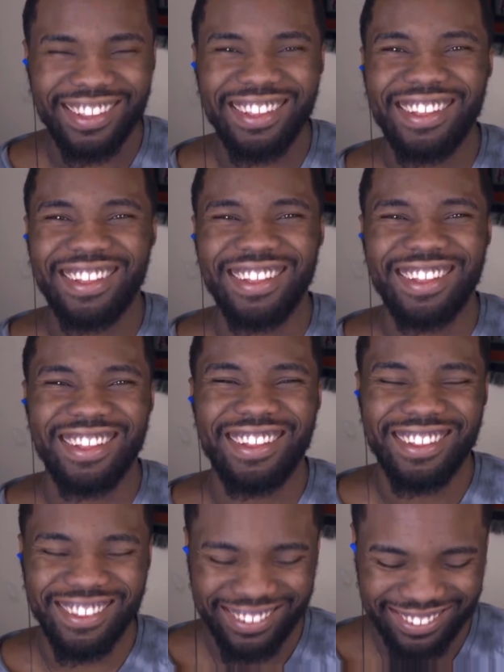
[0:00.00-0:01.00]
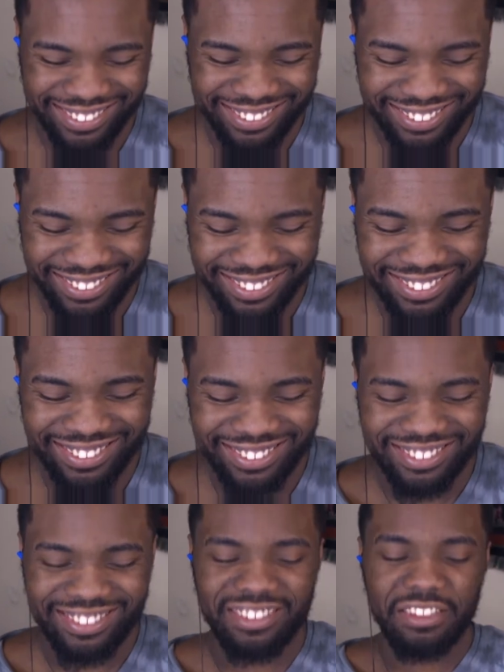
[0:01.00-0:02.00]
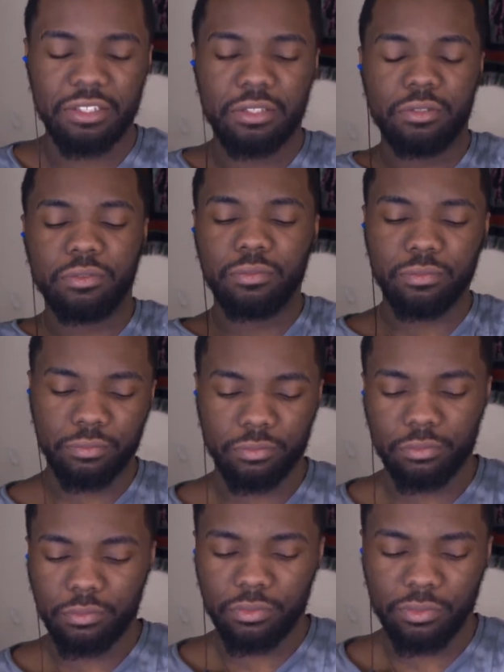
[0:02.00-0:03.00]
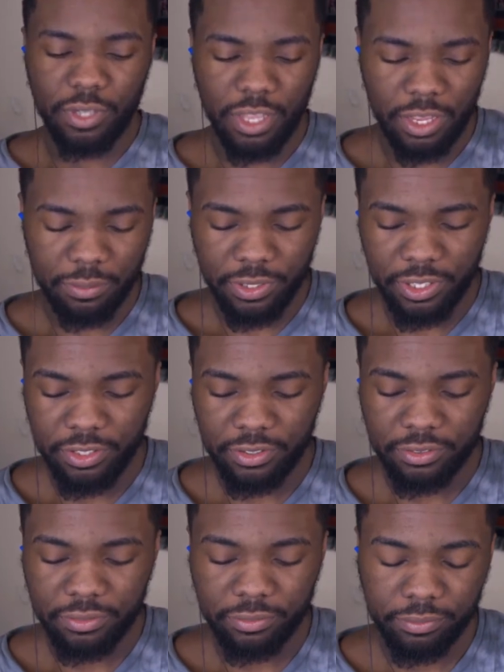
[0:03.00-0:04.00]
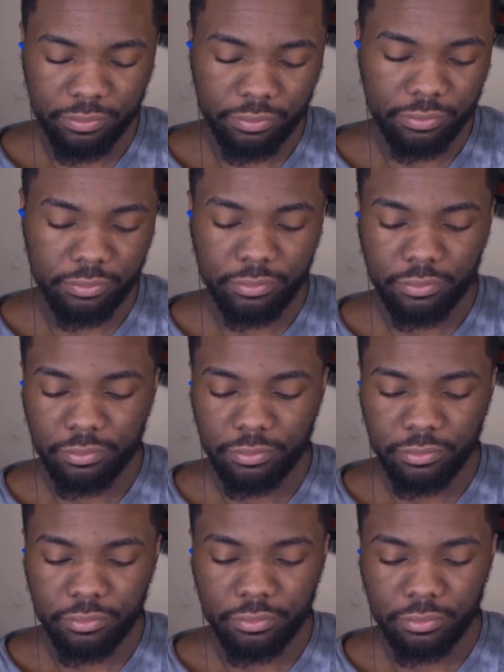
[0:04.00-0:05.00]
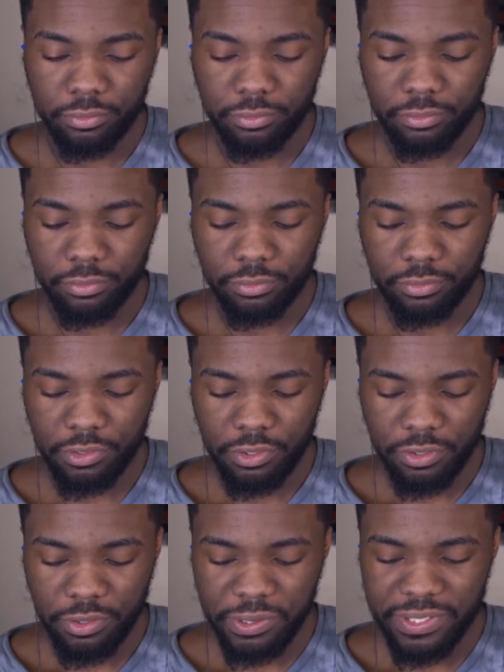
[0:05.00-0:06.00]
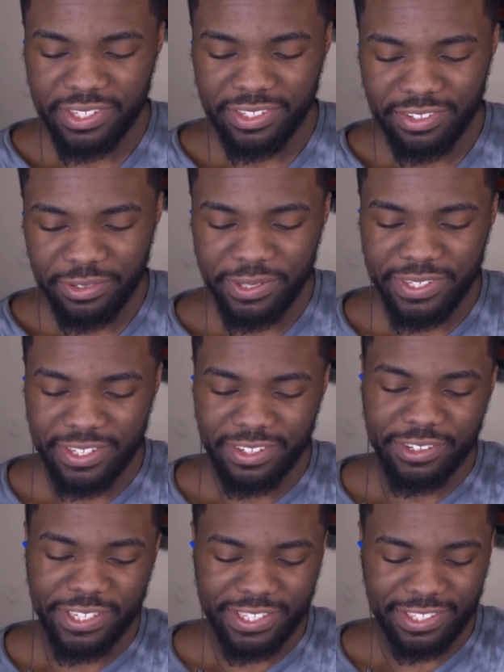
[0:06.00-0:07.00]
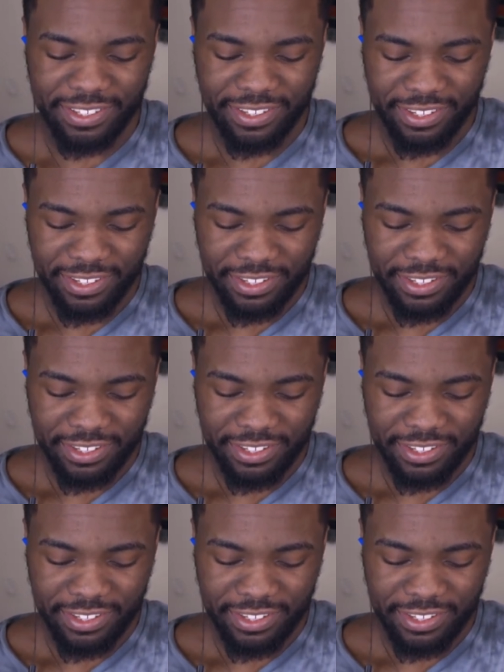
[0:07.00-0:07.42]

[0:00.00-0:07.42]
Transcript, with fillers: I don't care. But hey, you know how you always trying to fight? Yeah. Nah, Did you want to fight? See. No, no, who I, is, I got who is it? Who is it? Really?